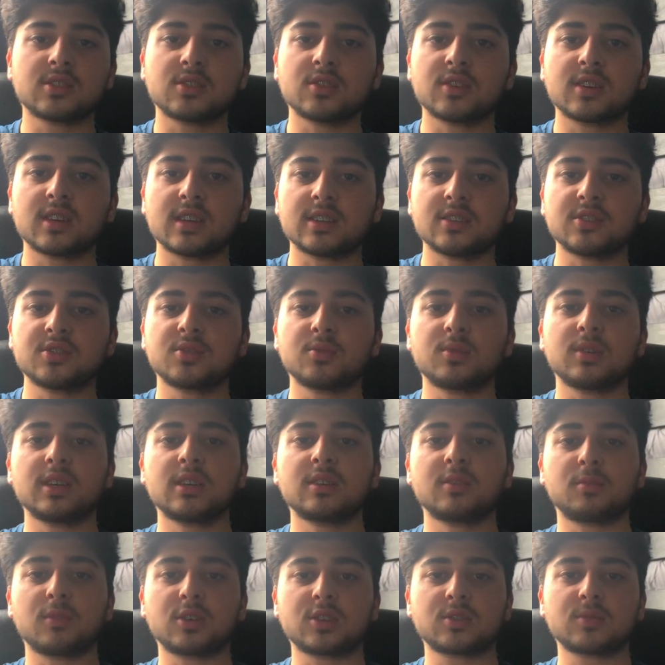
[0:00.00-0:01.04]
You can do it in
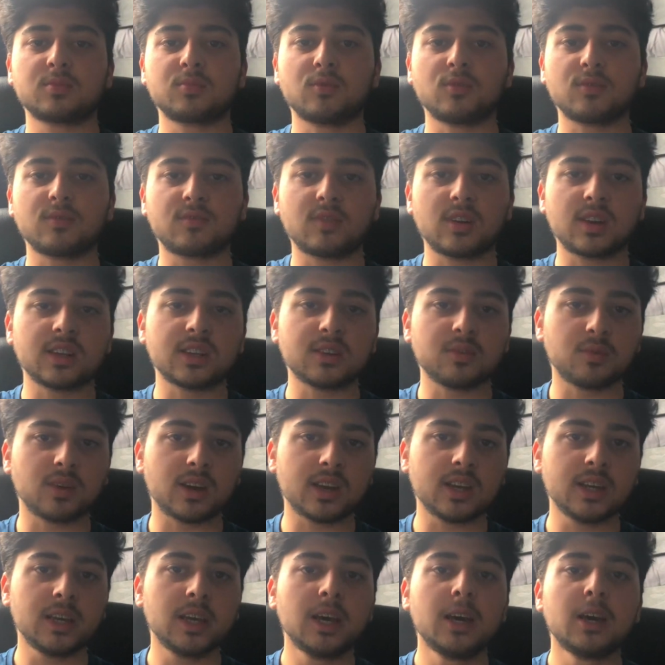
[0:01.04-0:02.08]
a much more friendly
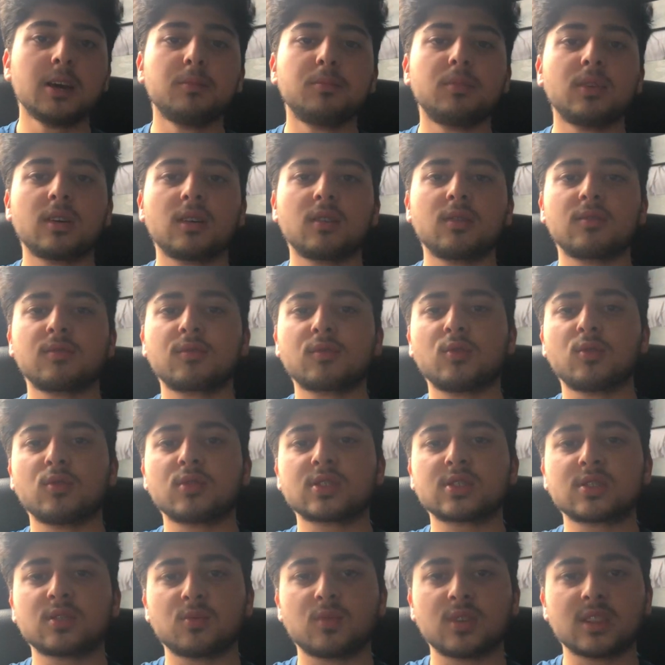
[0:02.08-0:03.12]
way, but of
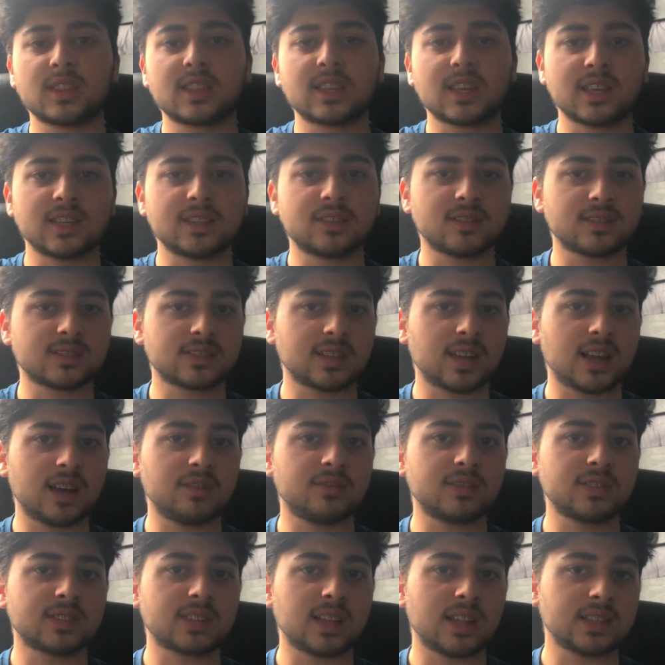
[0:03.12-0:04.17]
course the one thing it doesn't have
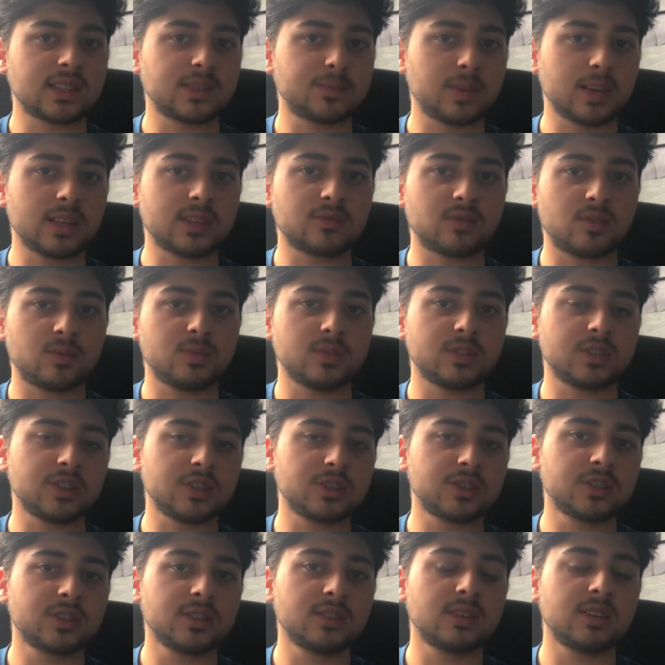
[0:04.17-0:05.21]
is that space
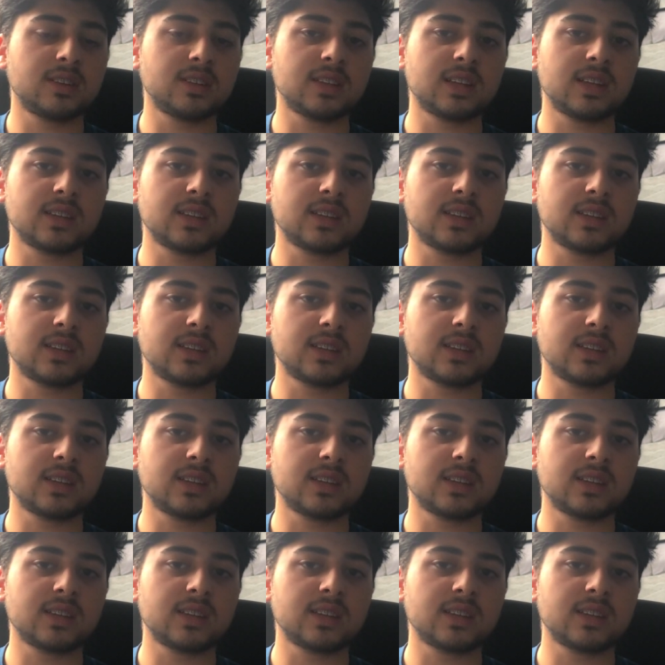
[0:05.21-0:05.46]
repetition, and